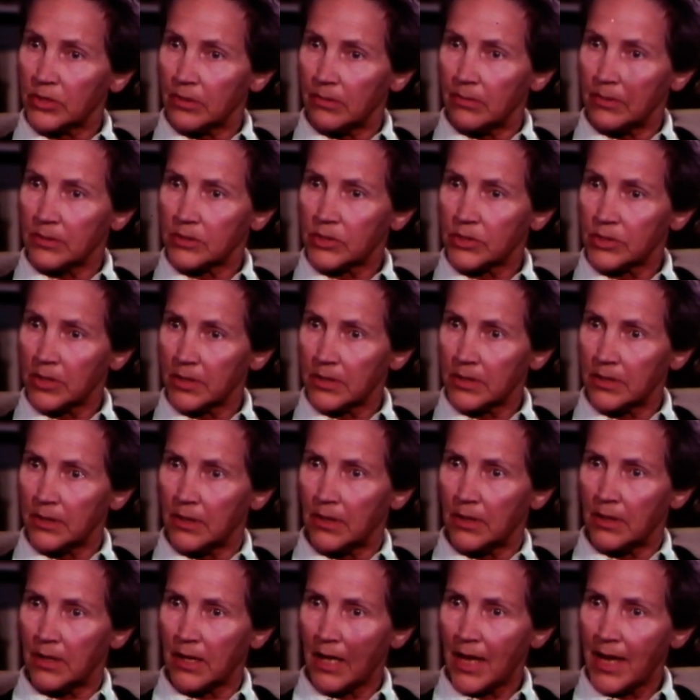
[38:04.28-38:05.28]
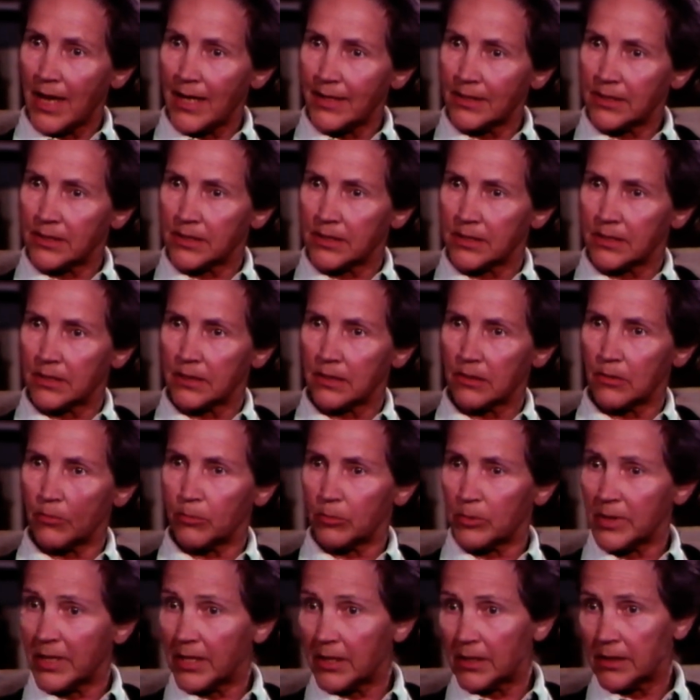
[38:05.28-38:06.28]
And I know
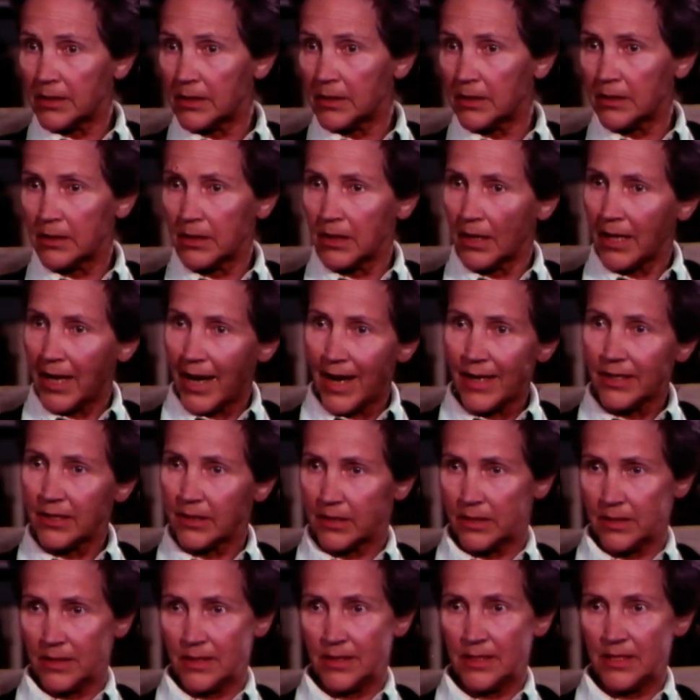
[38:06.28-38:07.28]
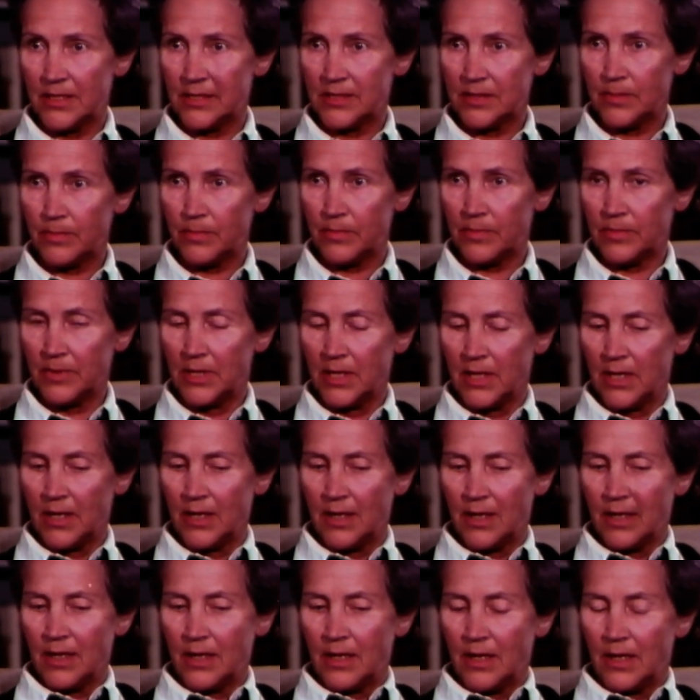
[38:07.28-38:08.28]
that you can't preserve individual
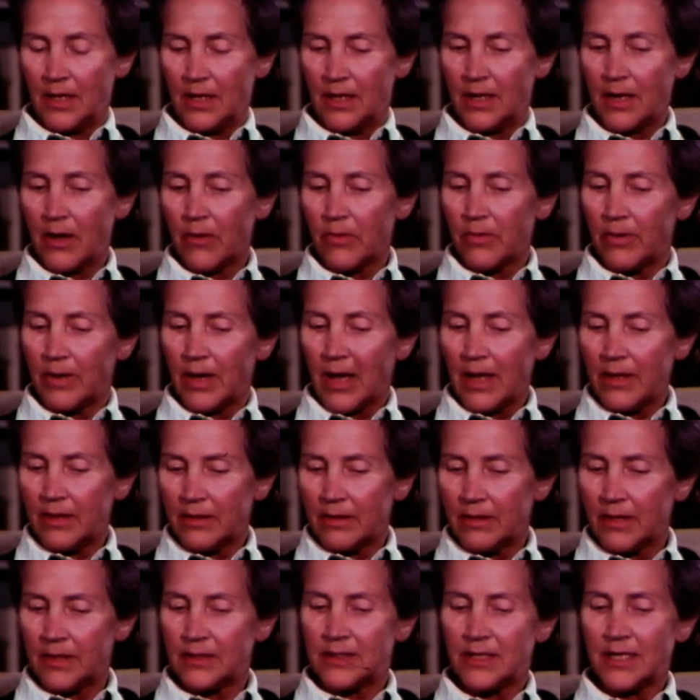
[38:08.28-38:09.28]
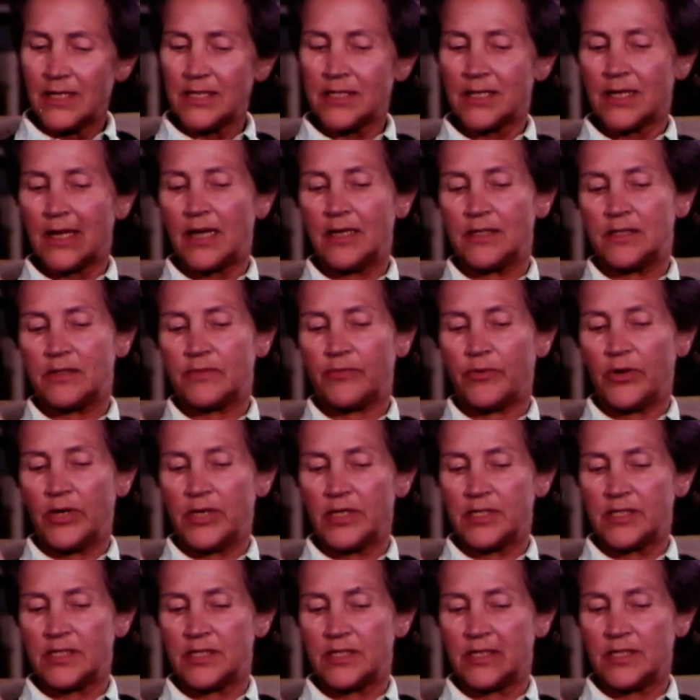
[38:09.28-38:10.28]
lives, which is the
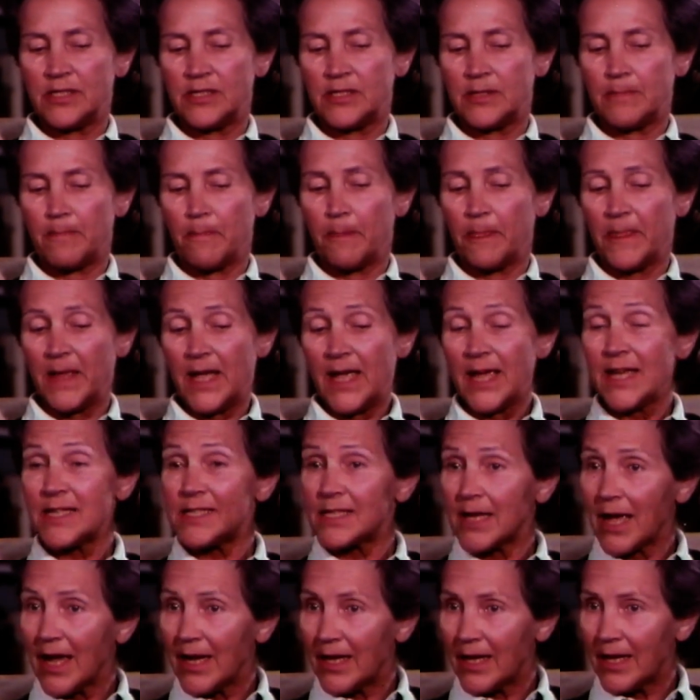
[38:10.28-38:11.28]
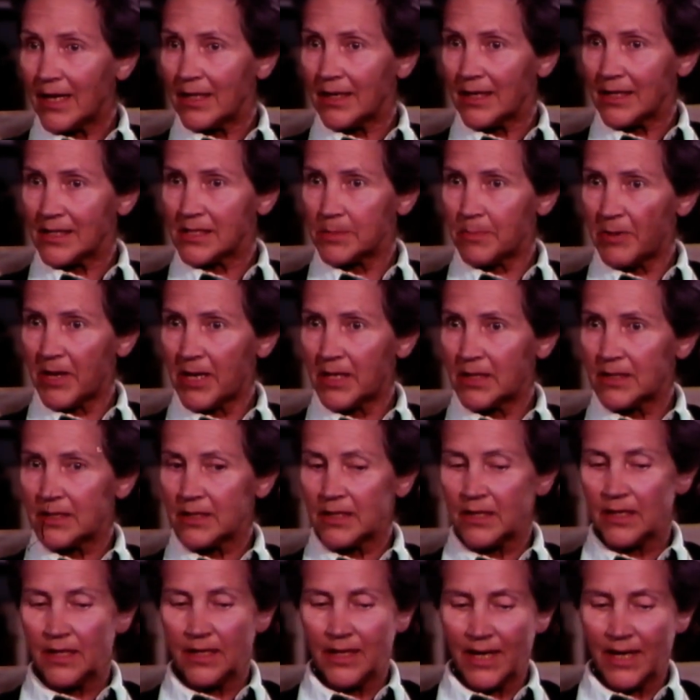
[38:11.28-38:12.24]
alternative, which is always put to us,